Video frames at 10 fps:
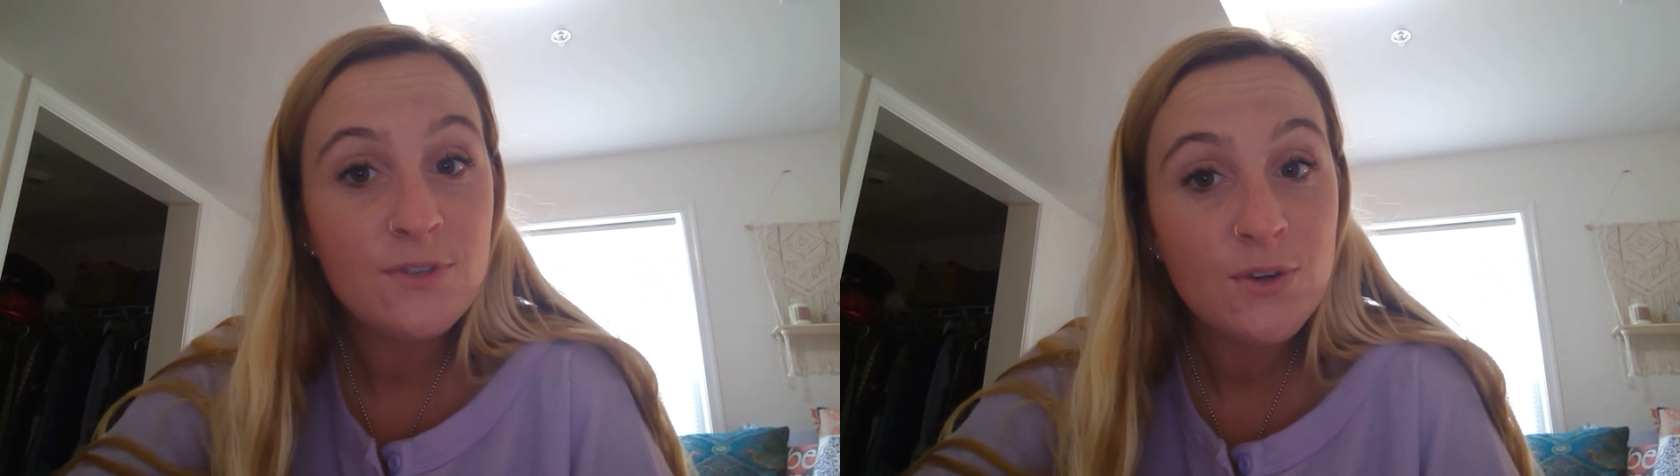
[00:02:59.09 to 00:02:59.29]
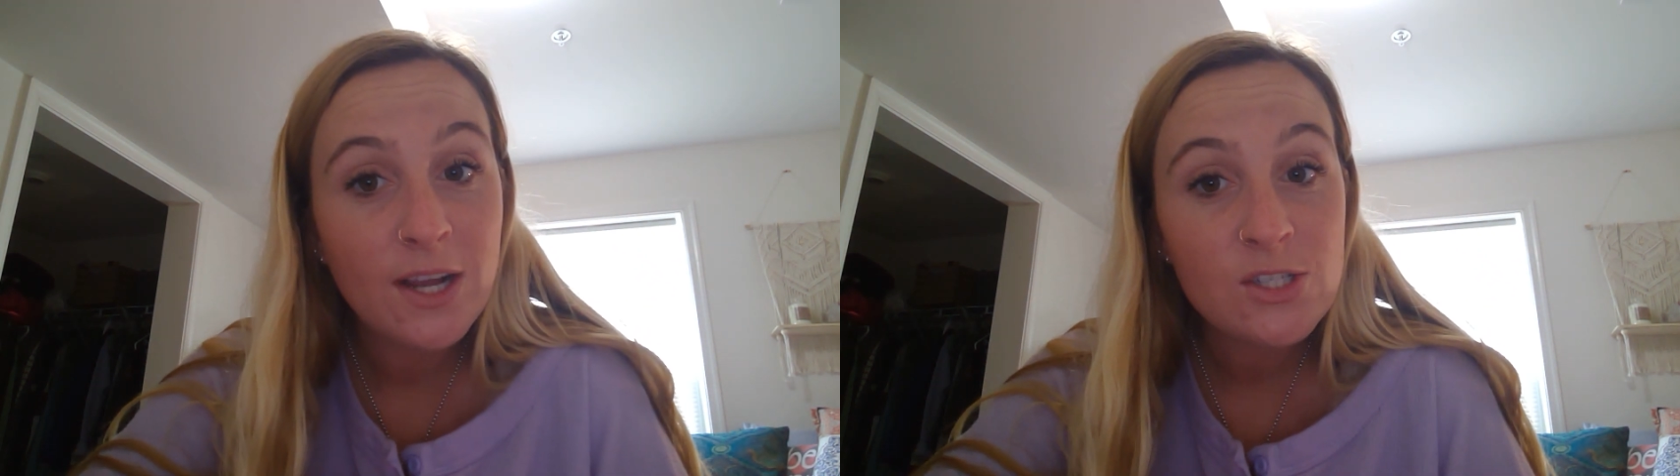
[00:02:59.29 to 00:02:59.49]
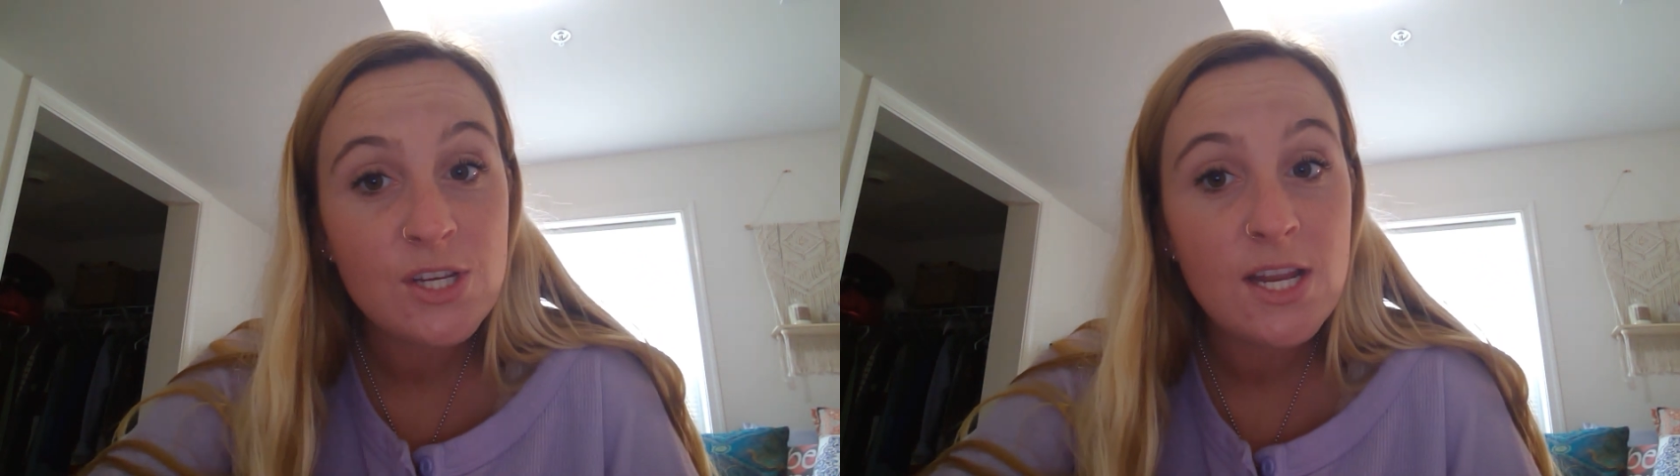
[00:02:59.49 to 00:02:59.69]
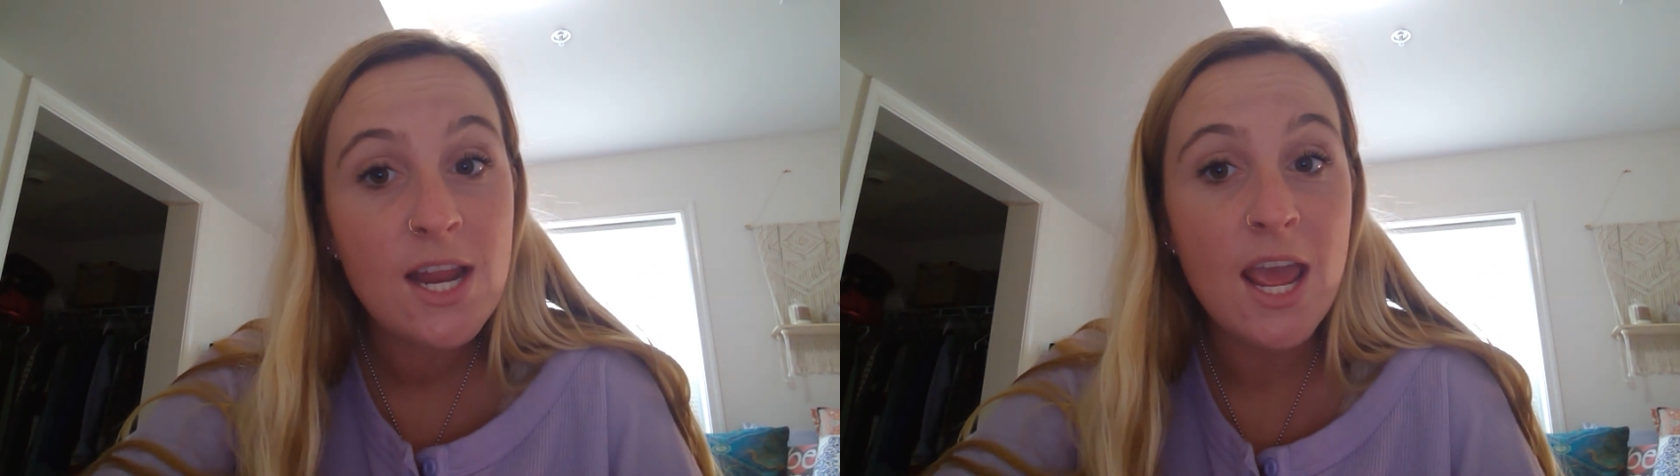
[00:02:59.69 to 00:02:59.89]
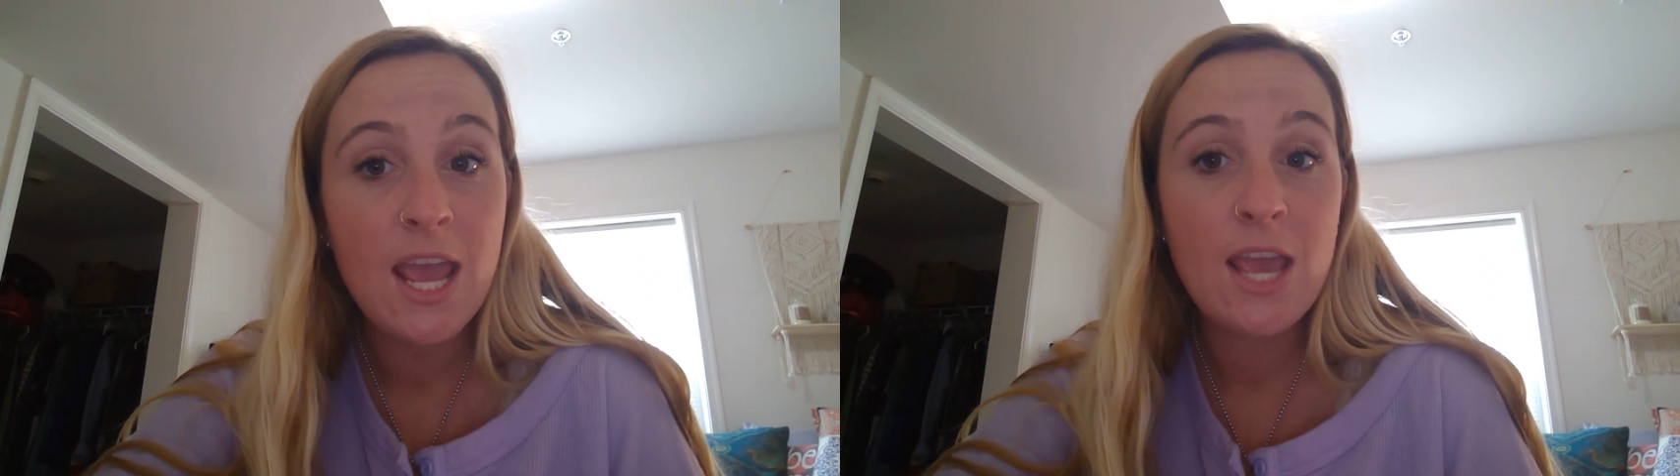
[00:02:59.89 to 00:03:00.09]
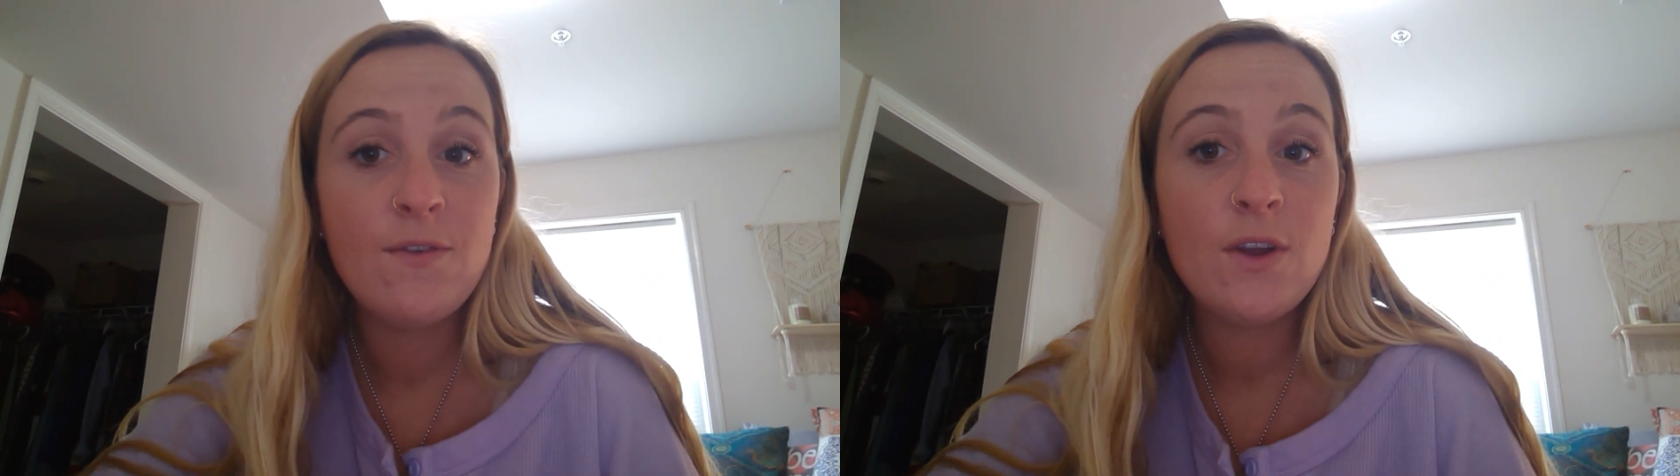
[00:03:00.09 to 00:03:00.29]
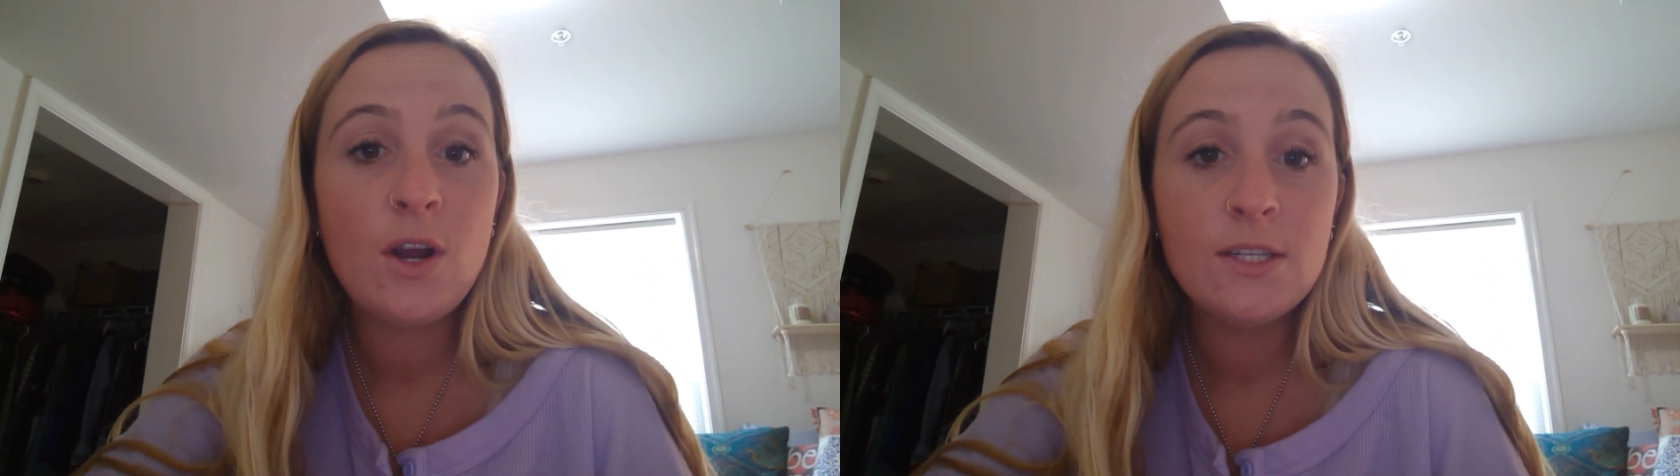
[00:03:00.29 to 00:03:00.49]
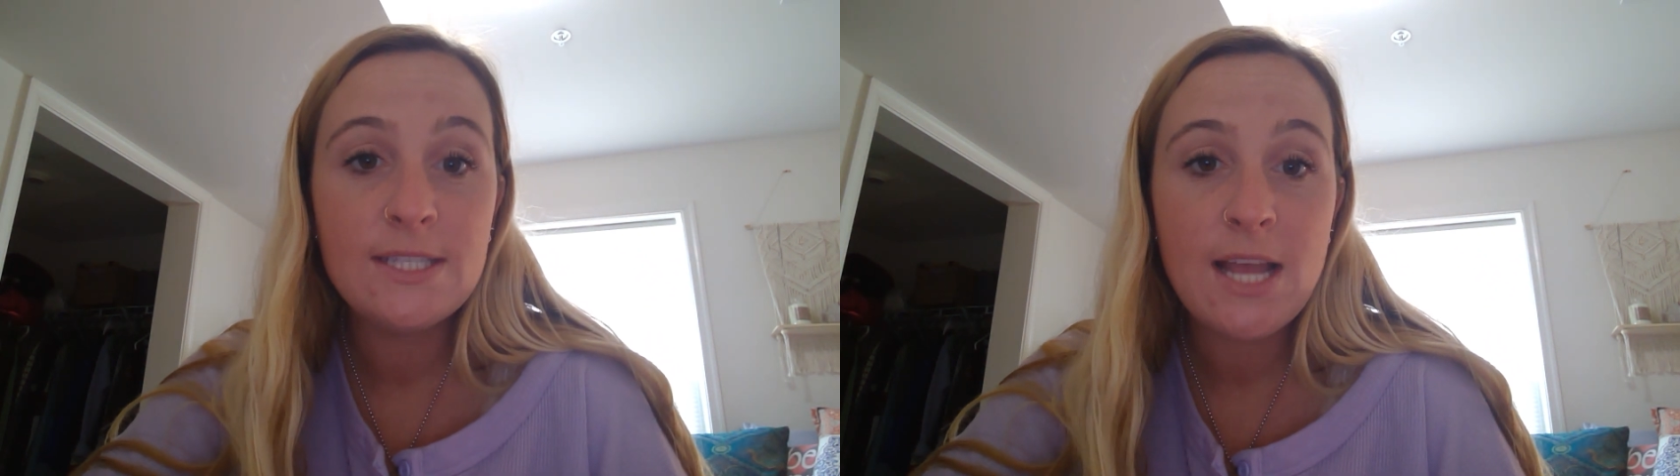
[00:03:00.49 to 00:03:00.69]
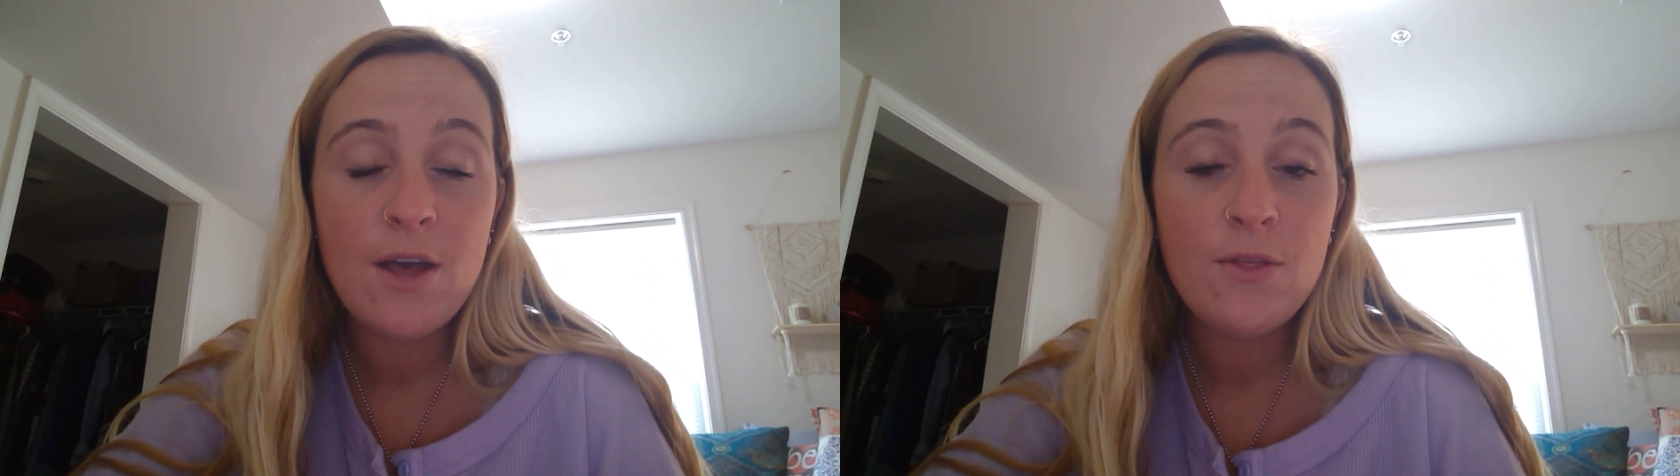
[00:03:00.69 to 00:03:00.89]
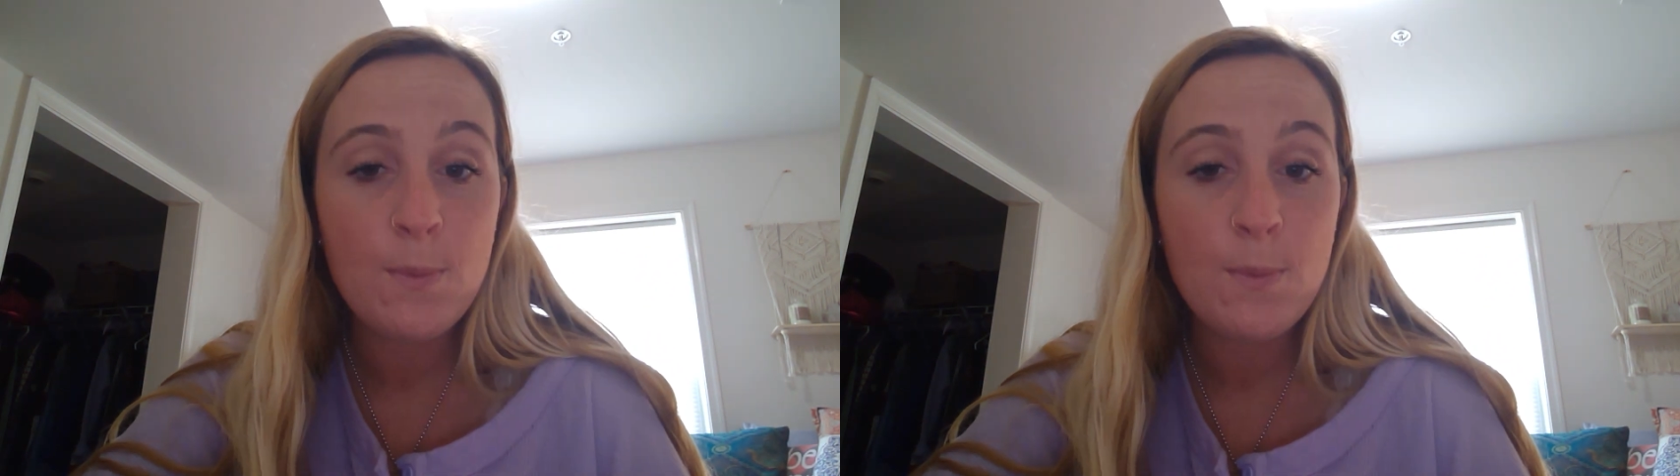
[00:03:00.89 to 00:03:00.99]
direction in regards to health